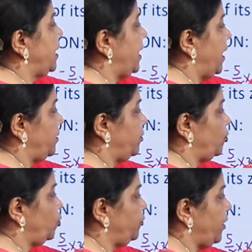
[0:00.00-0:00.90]
are there,
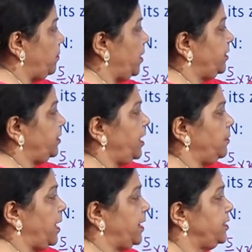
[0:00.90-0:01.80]
root 5 by 3
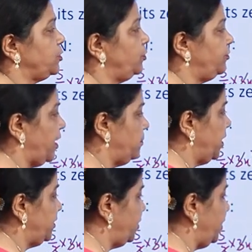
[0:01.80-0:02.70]
and minus root 5
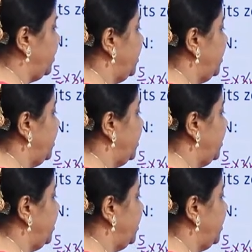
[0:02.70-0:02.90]
by 3.